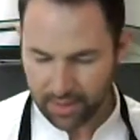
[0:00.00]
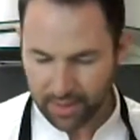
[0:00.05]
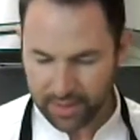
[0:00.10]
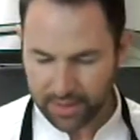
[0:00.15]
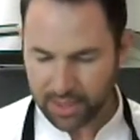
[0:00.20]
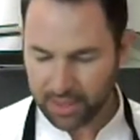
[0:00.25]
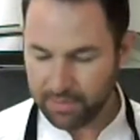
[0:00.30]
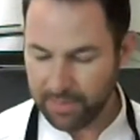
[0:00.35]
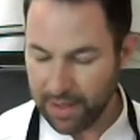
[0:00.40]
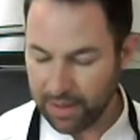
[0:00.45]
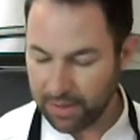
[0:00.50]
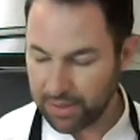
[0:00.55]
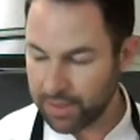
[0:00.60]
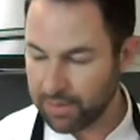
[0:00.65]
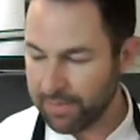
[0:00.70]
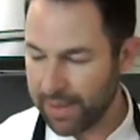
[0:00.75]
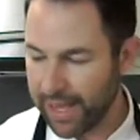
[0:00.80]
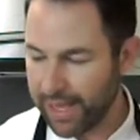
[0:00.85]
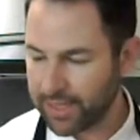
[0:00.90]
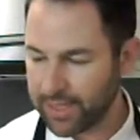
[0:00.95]
Smells
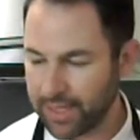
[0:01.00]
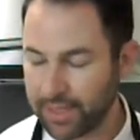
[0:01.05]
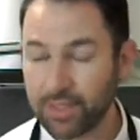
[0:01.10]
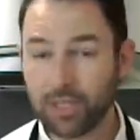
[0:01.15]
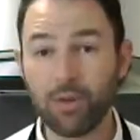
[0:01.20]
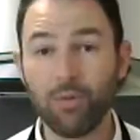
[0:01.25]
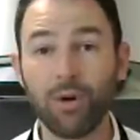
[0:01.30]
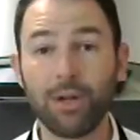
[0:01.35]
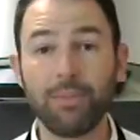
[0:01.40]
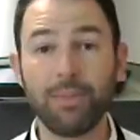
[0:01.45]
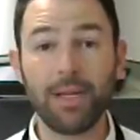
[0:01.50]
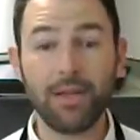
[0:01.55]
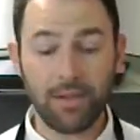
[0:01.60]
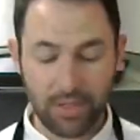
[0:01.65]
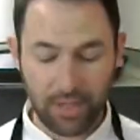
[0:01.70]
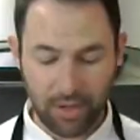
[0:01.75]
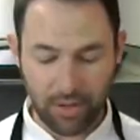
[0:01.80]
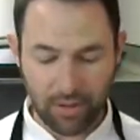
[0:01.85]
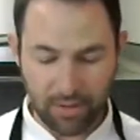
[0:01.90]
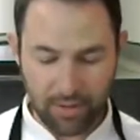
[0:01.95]
amazing. So what I'm going to
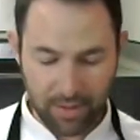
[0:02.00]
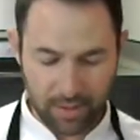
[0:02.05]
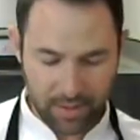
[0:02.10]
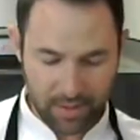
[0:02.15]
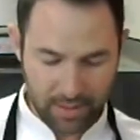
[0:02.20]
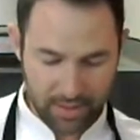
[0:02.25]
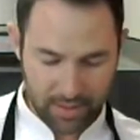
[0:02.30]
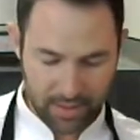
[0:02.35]
do, I